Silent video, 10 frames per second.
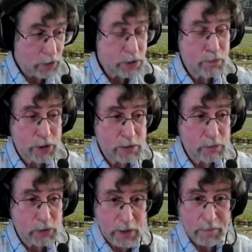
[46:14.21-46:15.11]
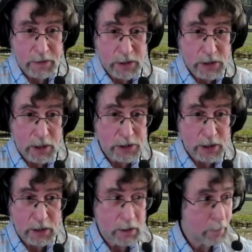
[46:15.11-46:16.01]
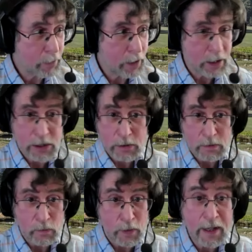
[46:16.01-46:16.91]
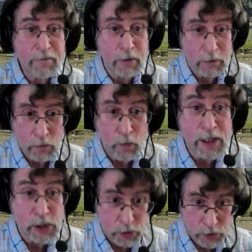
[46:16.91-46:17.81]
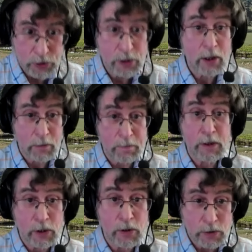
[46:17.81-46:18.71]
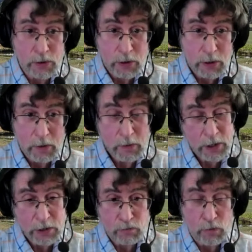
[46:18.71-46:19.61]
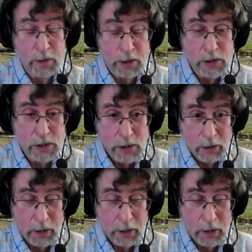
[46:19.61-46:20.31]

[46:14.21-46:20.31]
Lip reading: those principles I've been discussing apply to whatever grazers that are being used, or at least ruminants, all